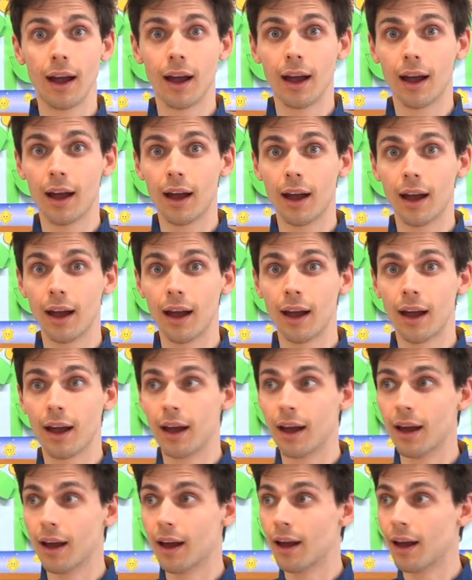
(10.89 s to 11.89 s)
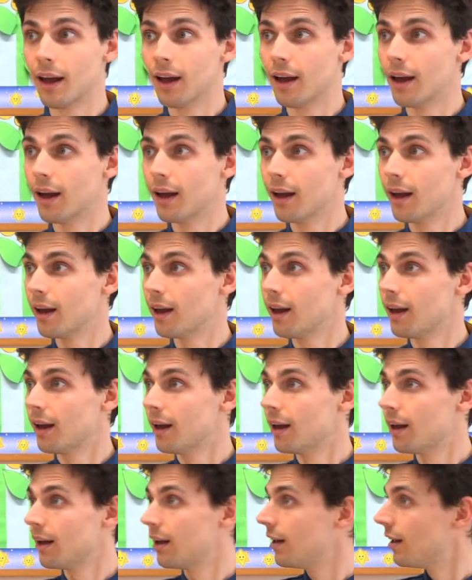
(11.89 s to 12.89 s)

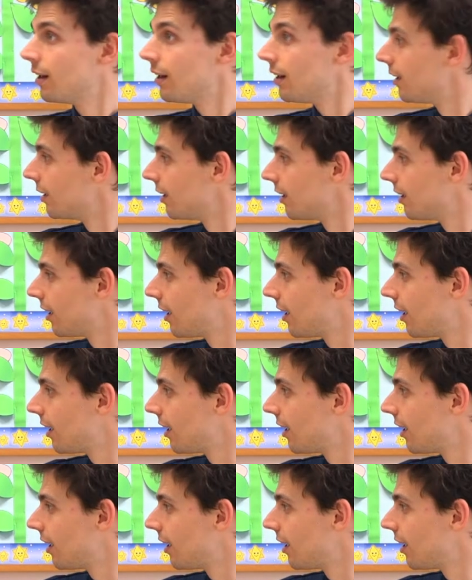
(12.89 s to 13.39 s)
(no one is talking)